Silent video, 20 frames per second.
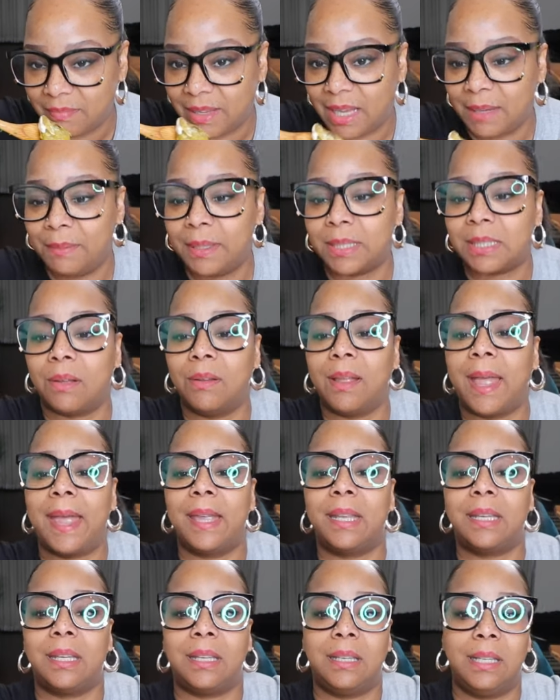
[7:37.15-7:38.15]
maybe it's
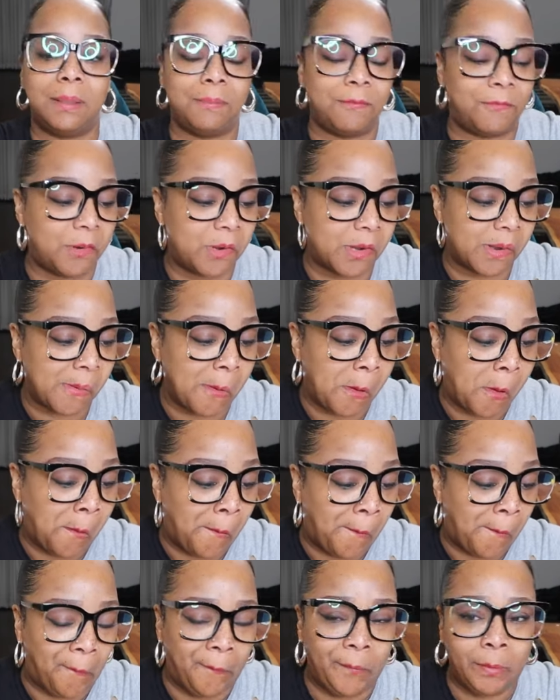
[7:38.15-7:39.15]
okay in the dip form
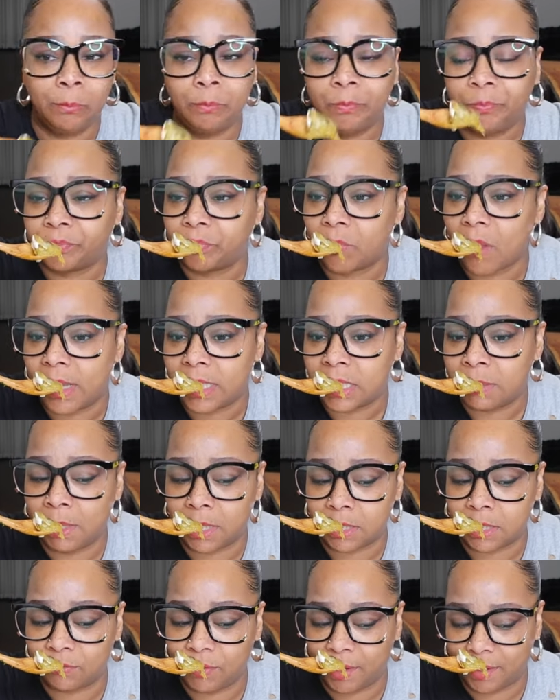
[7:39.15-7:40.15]

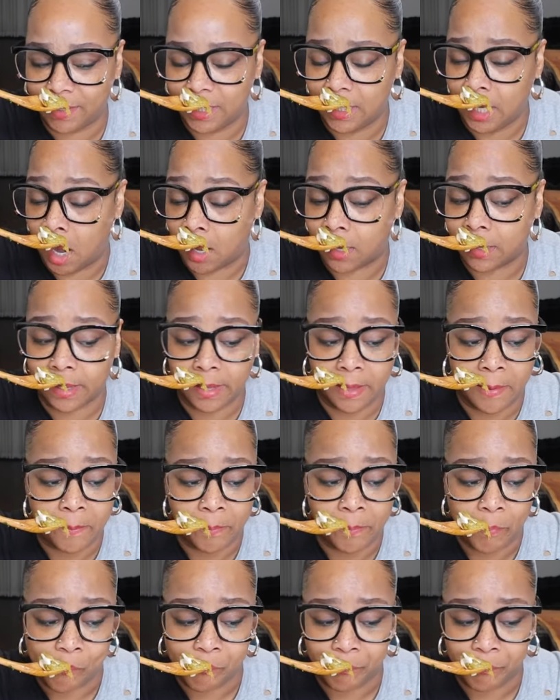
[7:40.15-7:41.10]
Smells very garlicky.